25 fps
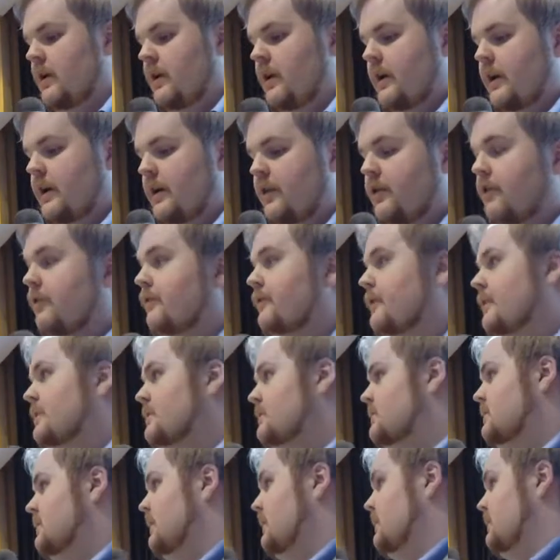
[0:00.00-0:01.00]
And all of
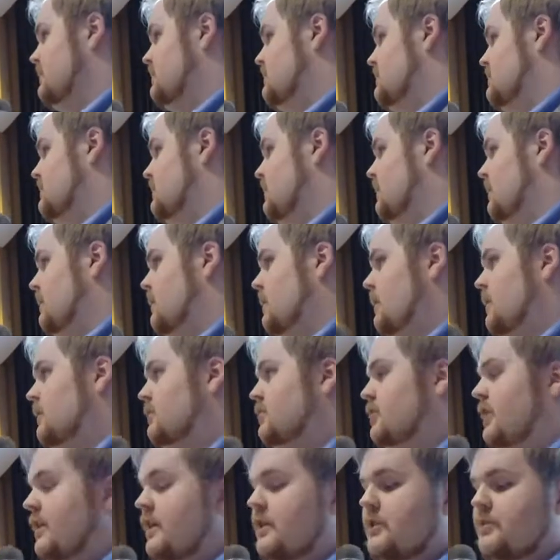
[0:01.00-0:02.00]
this is
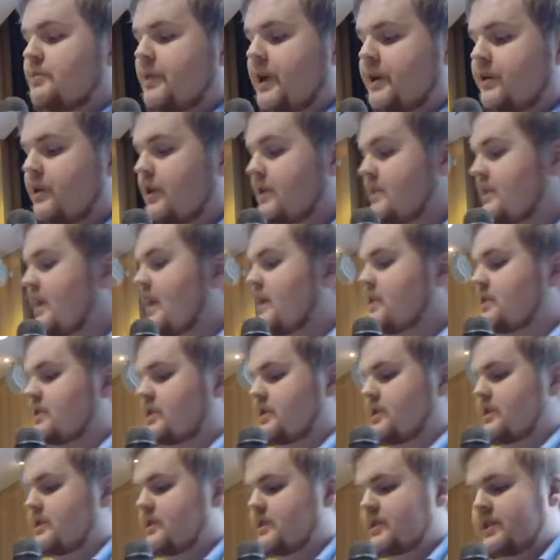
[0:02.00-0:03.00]
changed by
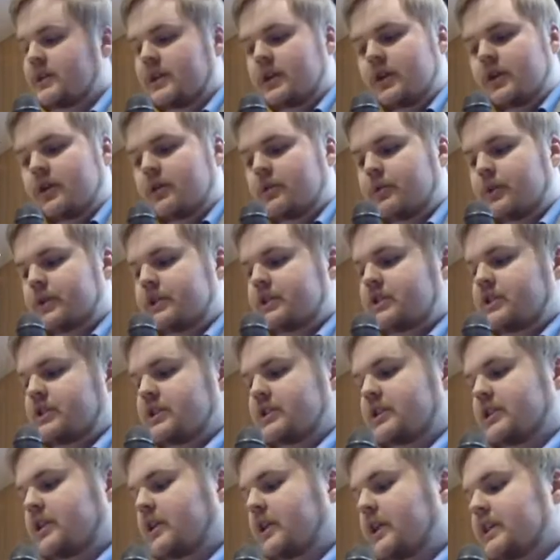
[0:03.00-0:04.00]
transactions, which
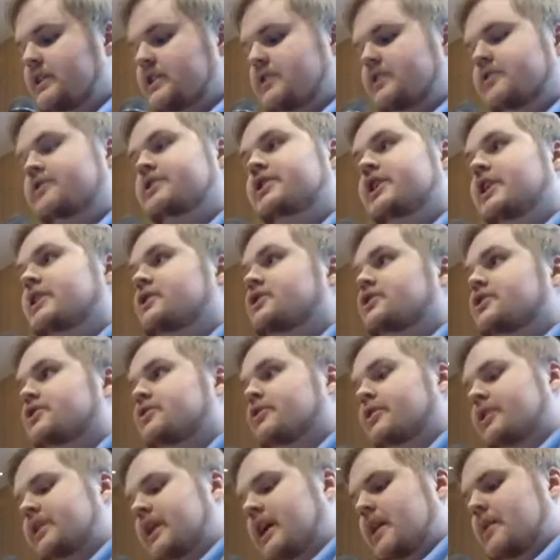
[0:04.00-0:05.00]
is a collection of changes to
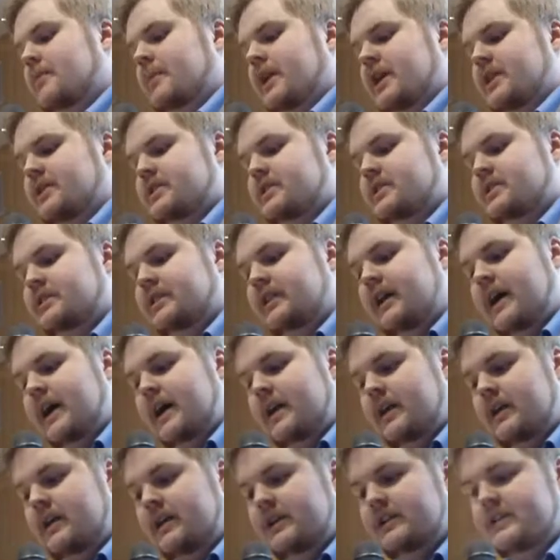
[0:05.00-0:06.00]
a database
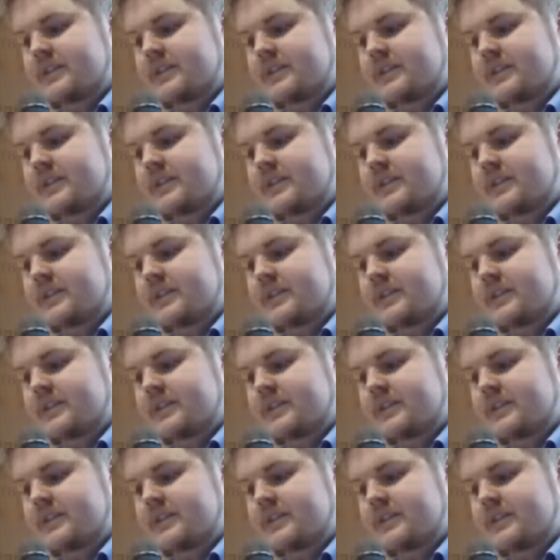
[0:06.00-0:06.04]
that is